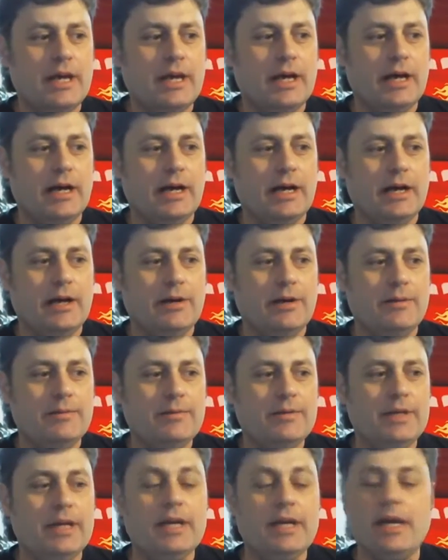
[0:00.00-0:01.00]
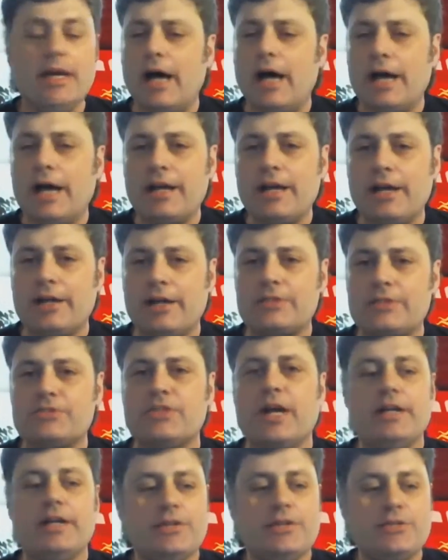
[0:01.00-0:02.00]
Uh, it, I got
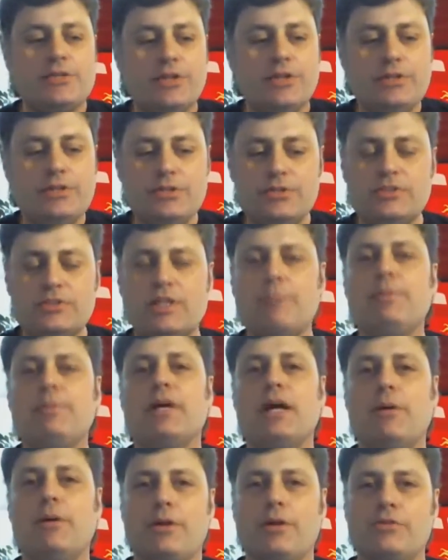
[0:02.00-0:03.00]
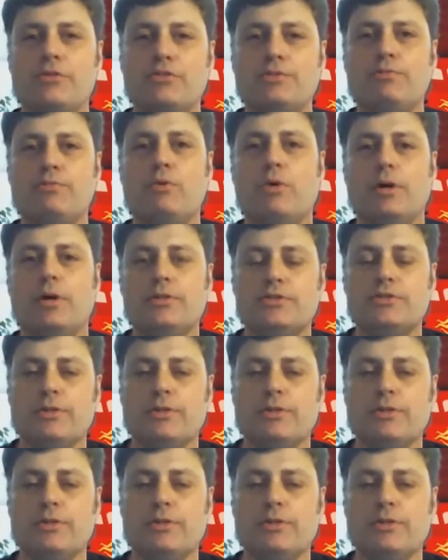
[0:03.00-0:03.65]
excited. I said, "This is something I want to support."